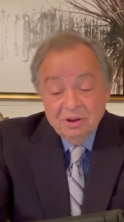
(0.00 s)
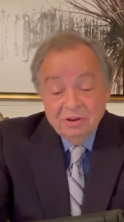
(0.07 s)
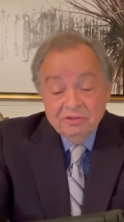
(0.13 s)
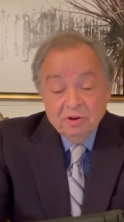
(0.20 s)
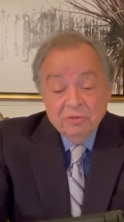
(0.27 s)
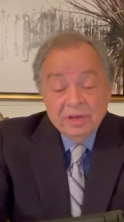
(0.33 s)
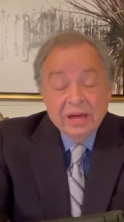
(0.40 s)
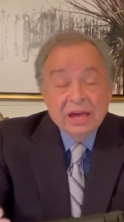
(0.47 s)

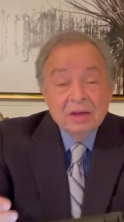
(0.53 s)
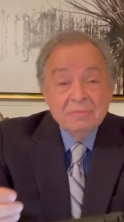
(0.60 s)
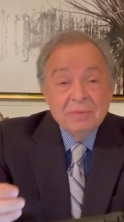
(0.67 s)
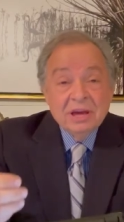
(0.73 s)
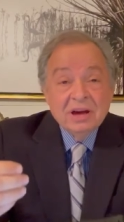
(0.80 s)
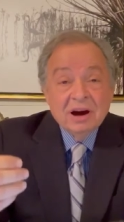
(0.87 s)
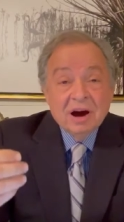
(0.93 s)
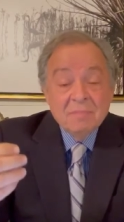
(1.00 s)
so they can
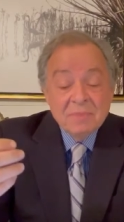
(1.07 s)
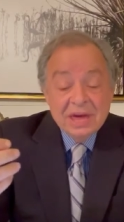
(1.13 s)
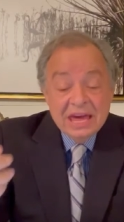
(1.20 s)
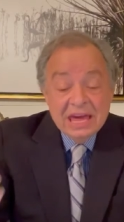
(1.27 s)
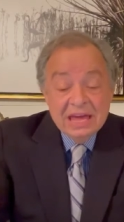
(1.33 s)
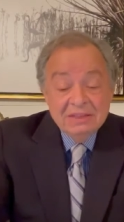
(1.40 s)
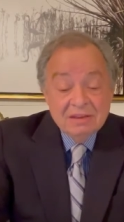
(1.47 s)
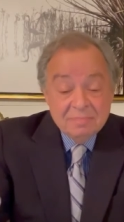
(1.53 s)
become
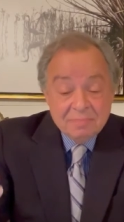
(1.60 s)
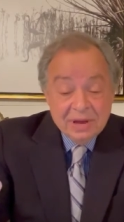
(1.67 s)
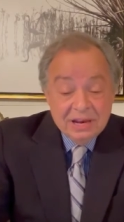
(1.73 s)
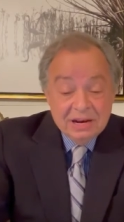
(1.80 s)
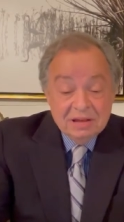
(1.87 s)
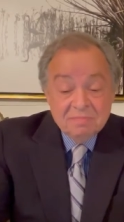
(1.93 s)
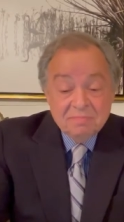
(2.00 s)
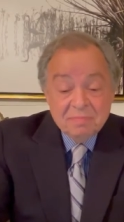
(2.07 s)

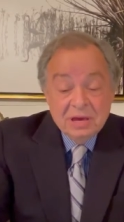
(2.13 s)
independent